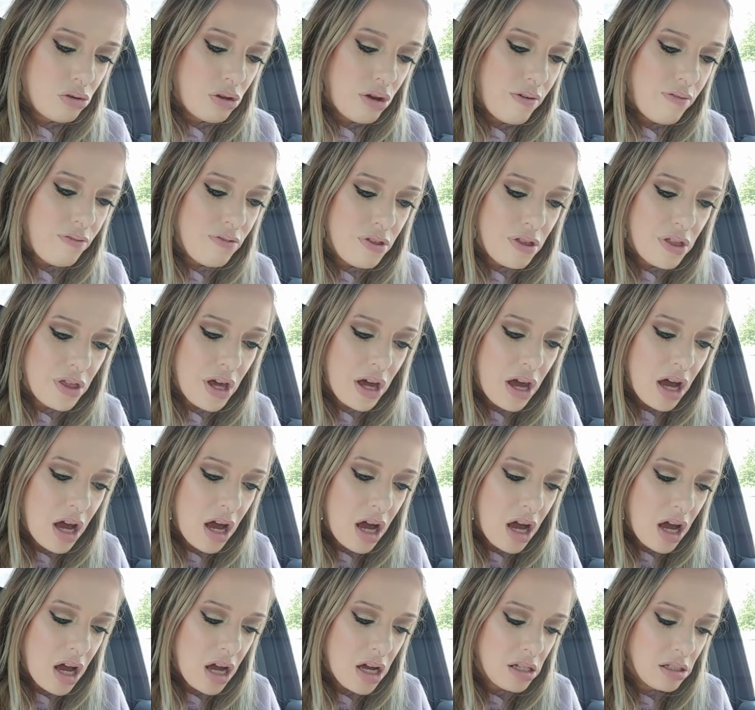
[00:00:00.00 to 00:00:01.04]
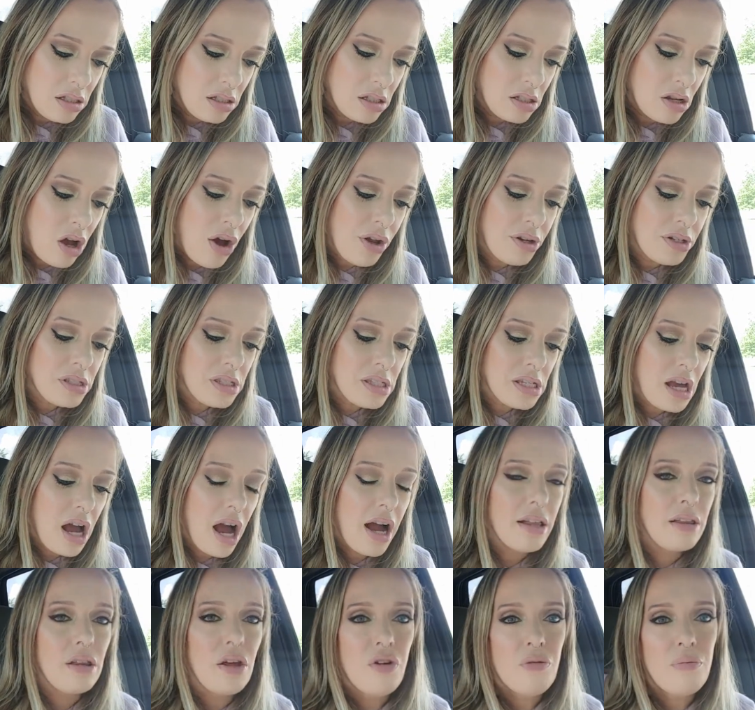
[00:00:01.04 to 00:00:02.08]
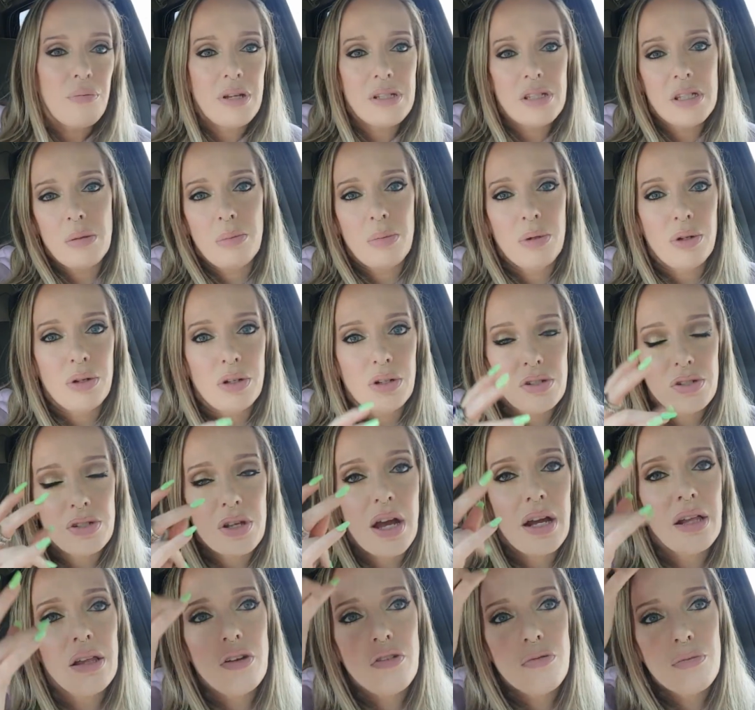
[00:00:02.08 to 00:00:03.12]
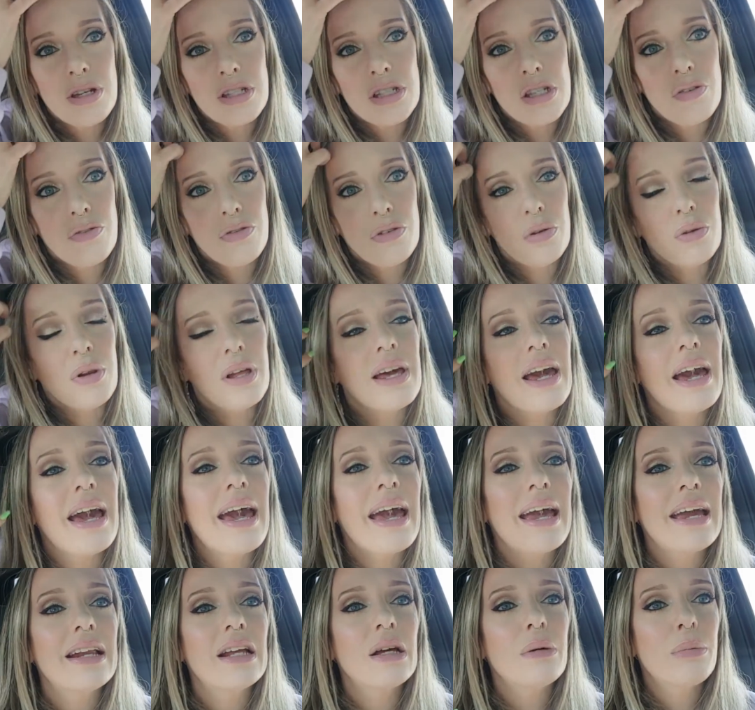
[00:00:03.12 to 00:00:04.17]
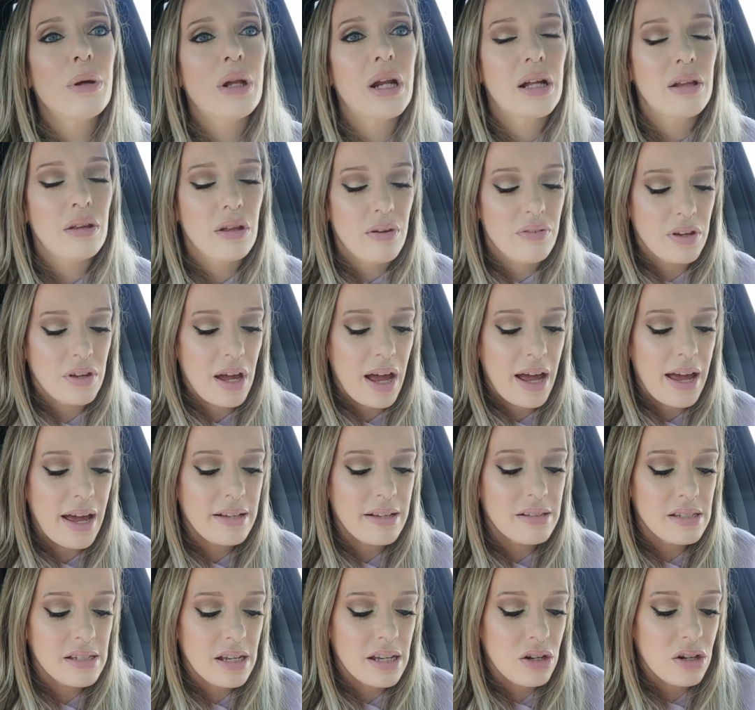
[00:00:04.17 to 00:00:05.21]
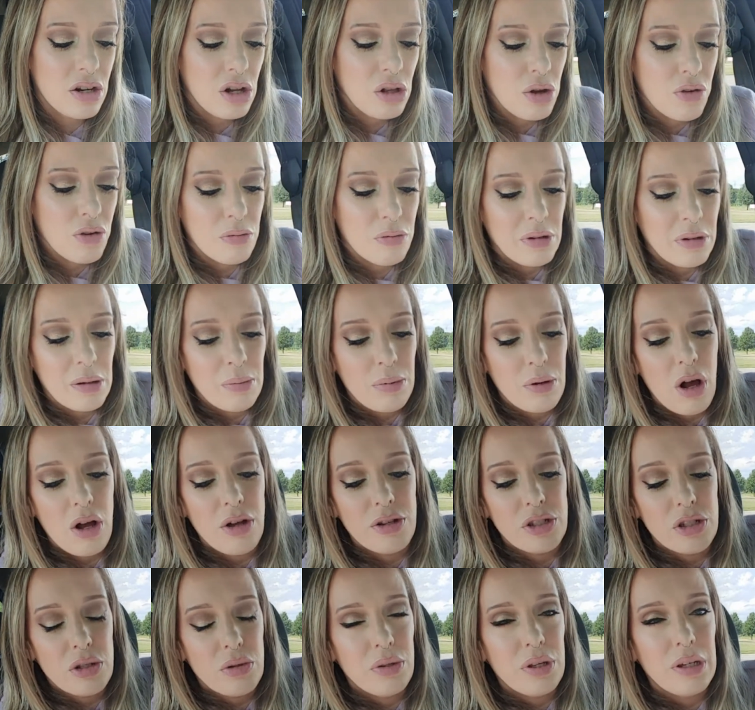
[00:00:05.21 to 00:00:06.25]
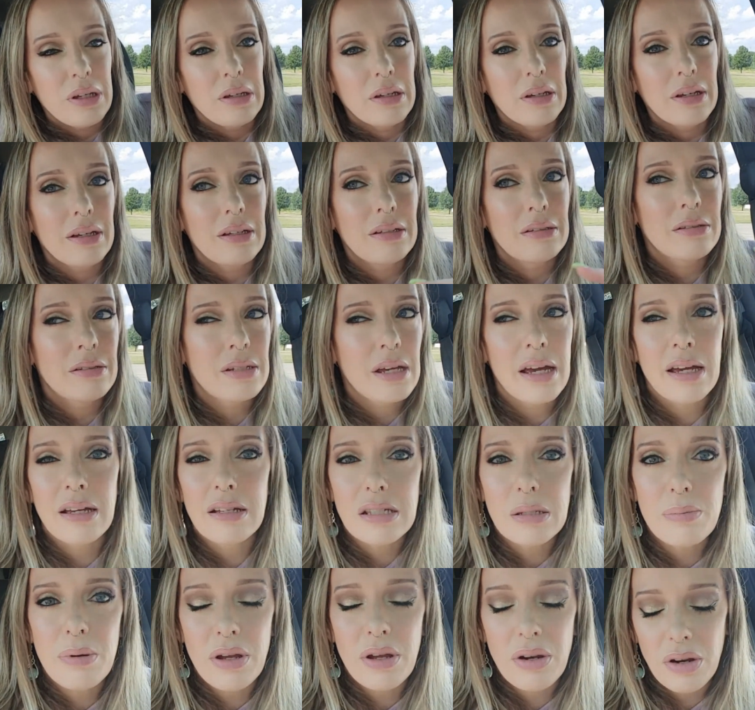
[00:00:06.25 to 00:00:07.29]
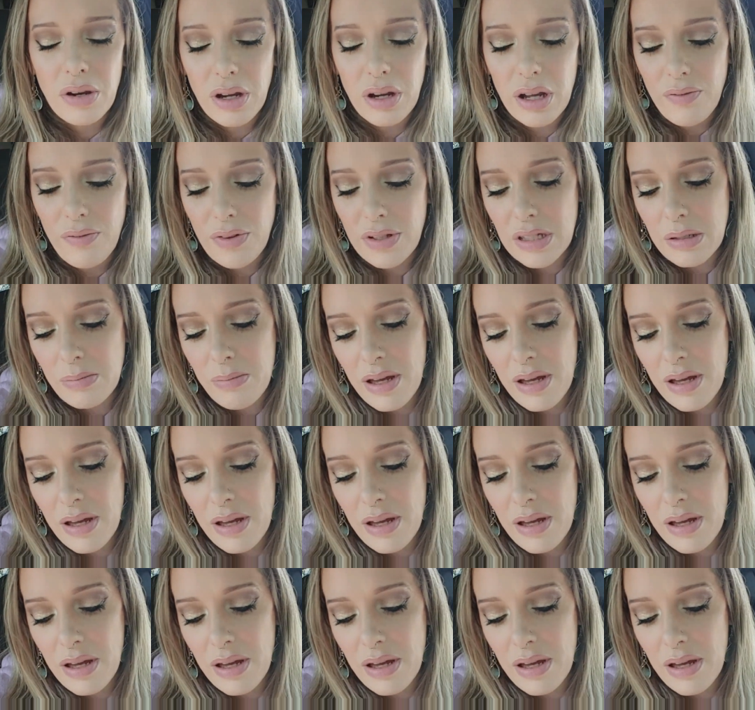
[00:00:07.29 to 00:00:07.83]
love that. Honestly, I love messy burgers. I love messy food. Like, I hate it, but I love it. I hate to get it all over me, but also, like, it tastes better if it's